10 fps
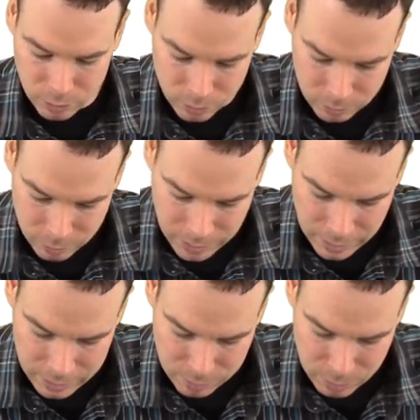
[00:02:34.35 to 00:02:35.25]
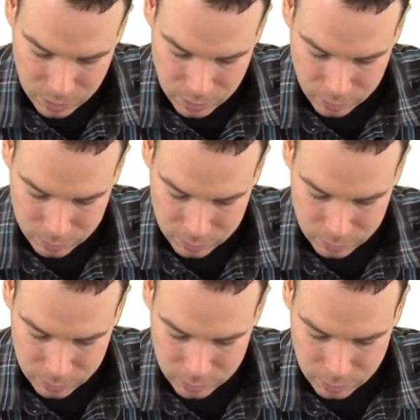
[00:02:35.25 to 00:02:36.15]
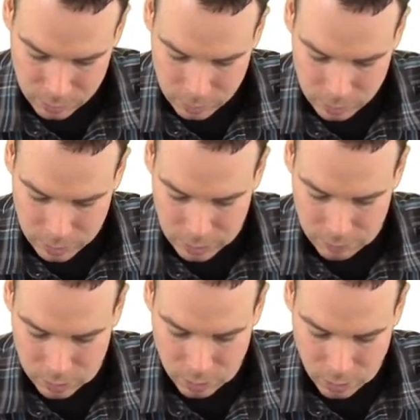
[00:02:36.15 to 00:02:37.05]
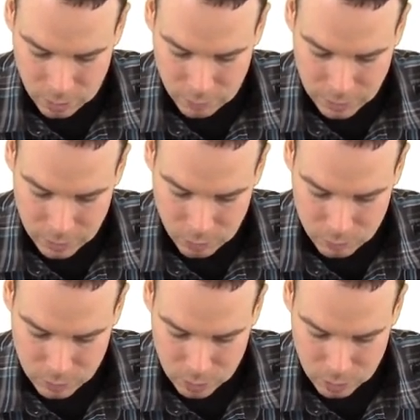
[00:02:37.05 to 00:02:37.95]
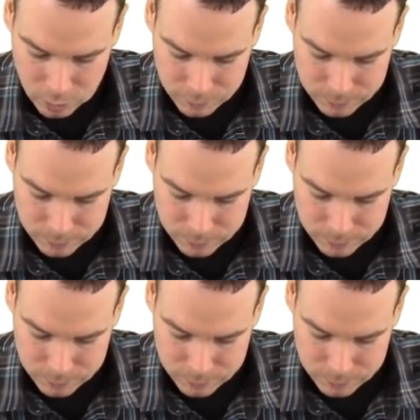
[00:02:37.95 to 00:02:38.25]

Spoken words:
So I'm going to end up here, having an r value of 2.